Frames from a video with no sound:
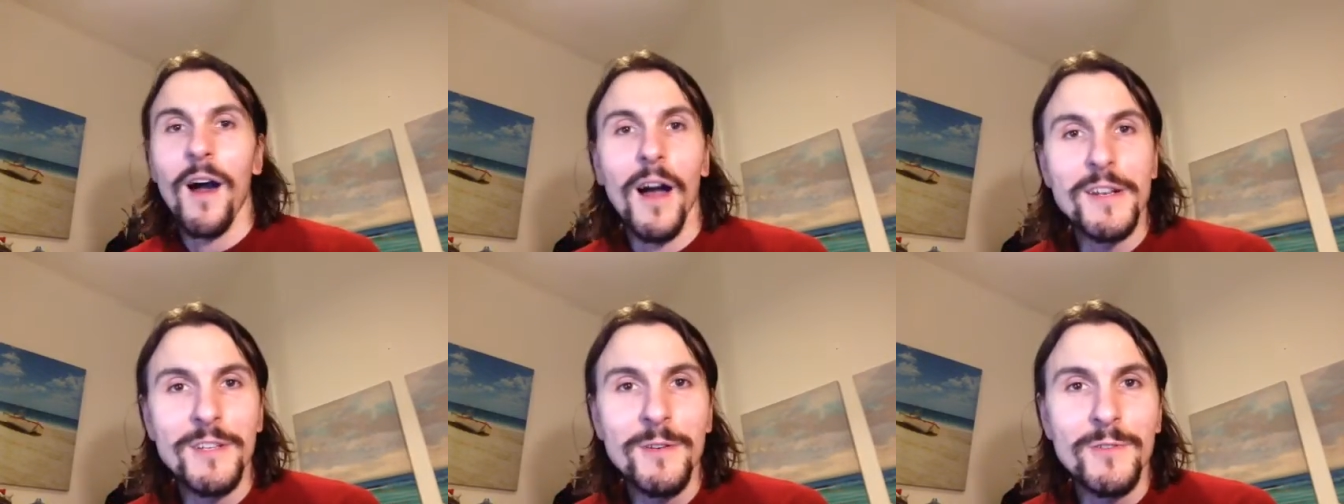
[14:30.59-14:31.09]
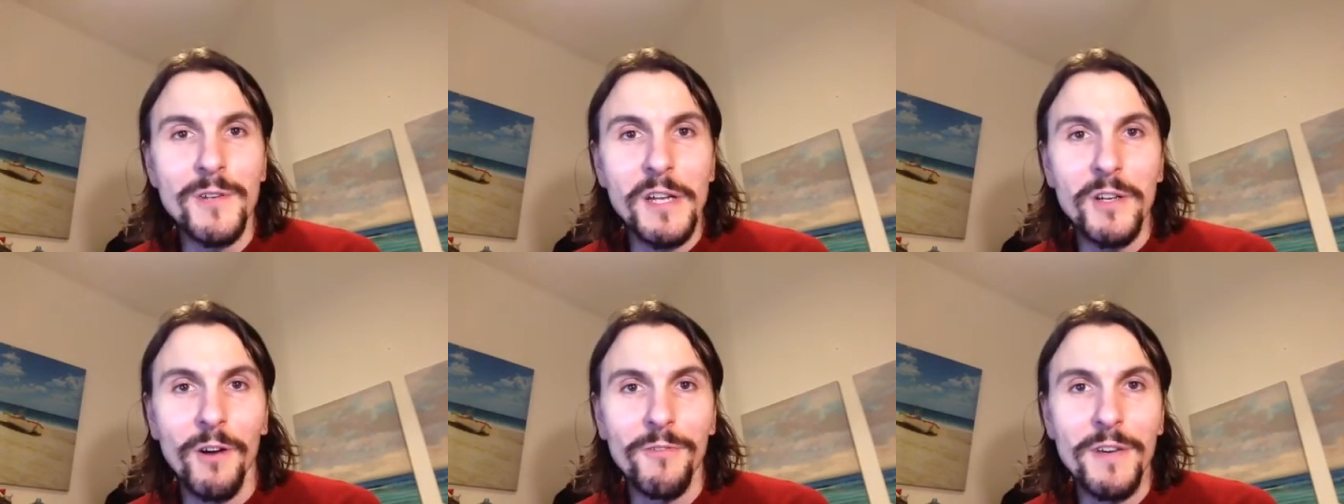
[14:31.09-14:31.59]
I do
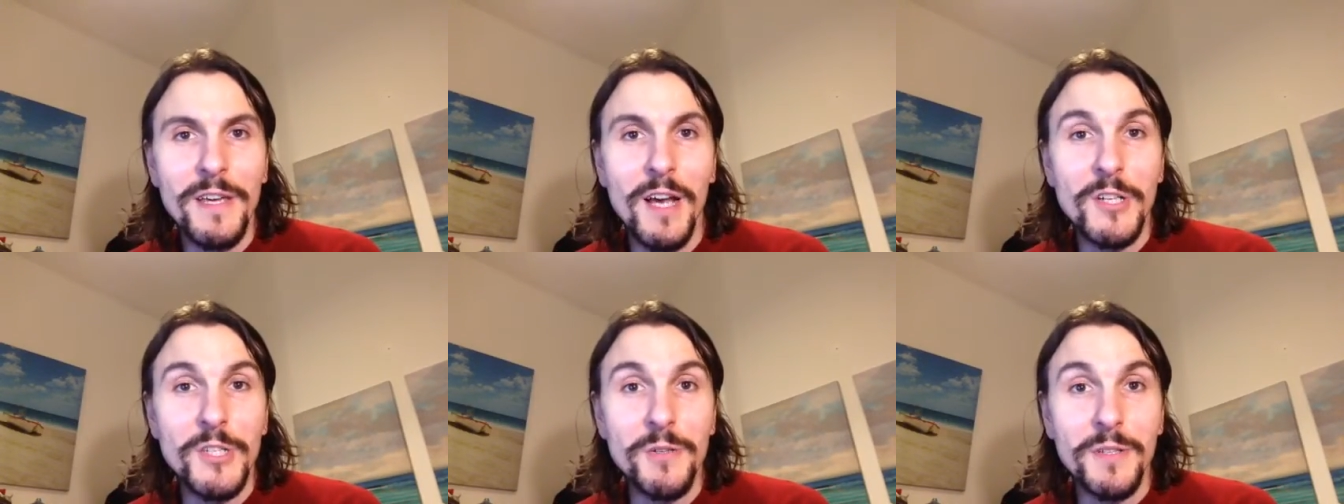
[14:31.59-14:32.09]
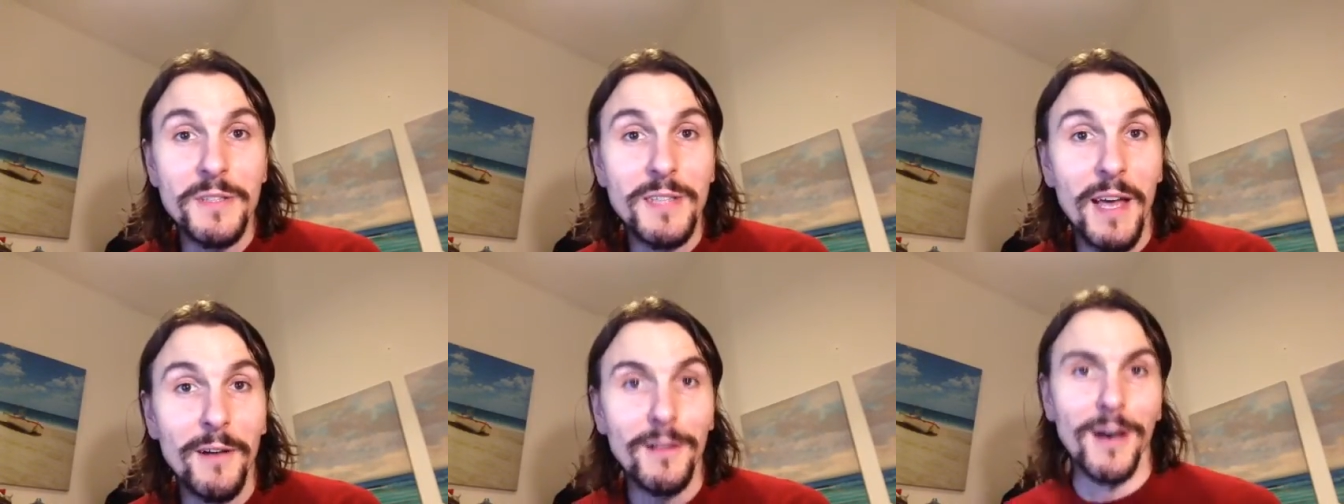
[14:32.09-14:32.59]
drink coffee, as you can
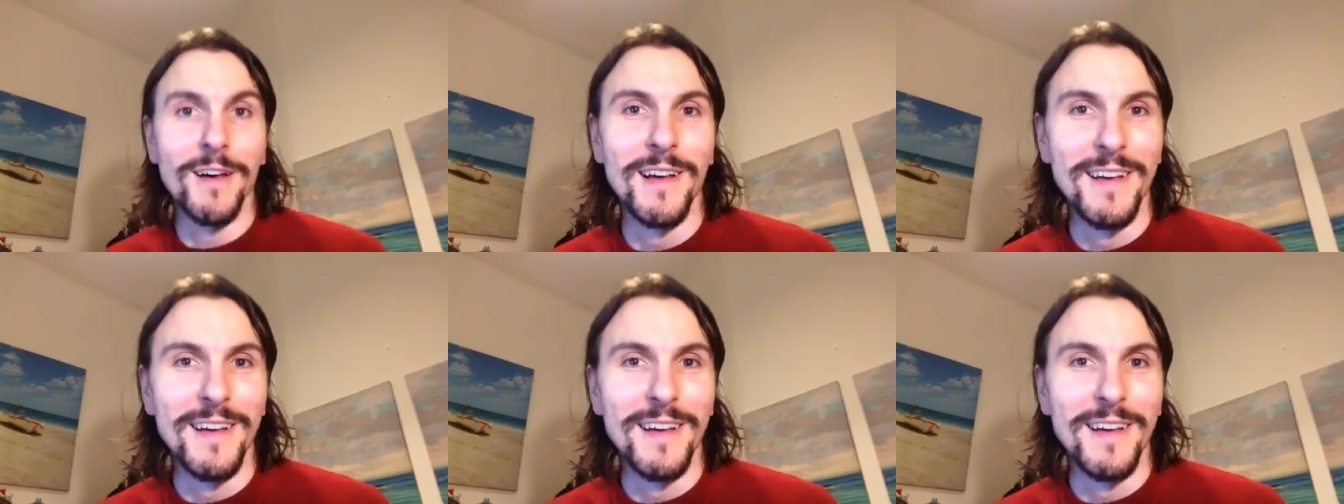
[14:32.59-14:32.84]
tell,